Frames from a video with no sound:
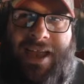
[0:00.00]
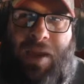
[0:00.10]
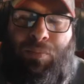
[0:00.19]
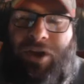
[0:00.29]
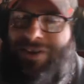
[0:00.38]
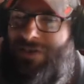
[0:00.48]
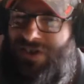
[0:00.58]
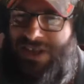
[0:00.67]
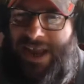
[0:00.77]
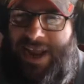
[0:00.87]
tiebreakers.
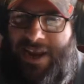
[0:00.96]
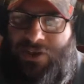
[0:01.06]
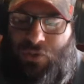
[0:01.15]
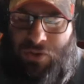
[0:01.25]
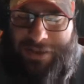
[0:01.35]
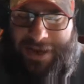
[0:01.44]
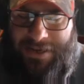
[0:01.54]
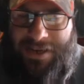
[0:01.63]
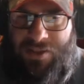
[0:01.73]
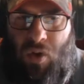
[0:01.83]
Is that an actual
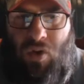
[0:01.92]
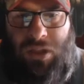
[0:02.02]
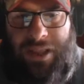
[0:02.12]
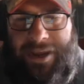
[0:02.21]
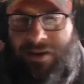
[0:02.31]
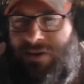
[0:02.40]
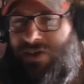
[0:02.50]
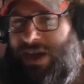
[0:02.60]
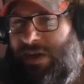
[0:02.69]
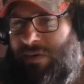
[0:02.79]
19th hole clan, or
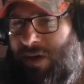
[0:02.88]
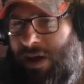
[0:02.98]
is that